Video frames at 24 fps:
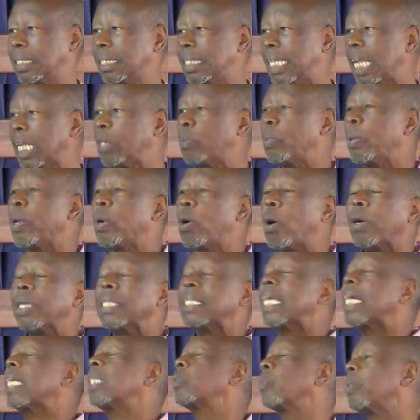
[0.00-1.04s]
that we
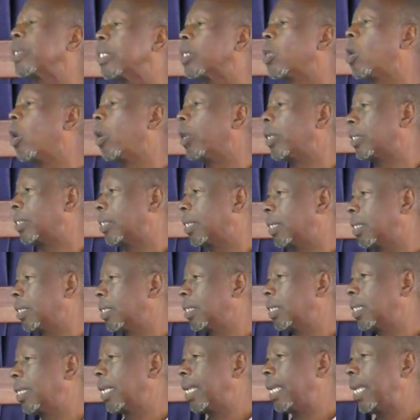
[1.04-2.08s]
connect with God.
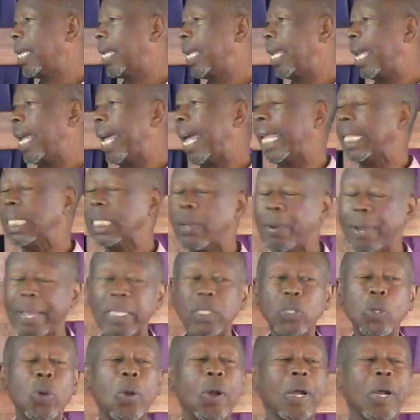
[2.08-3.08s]
And the way to